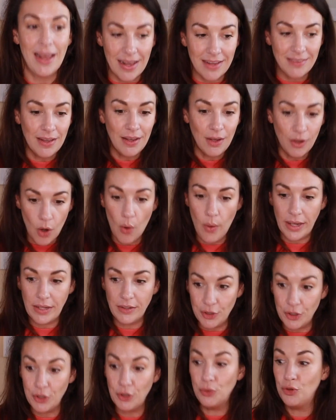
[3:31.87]
isn't going
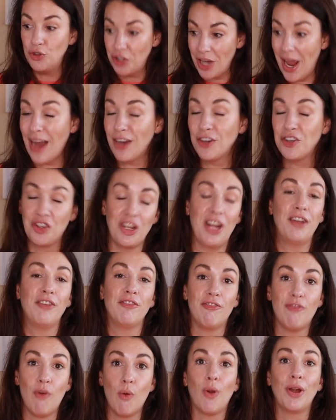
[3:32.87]
to do jack
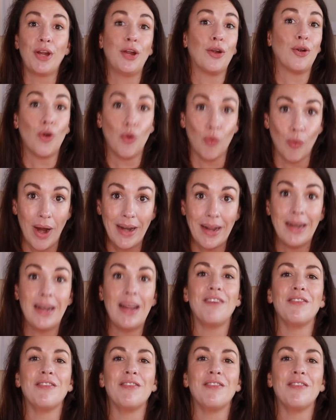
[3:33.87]
shit for your credit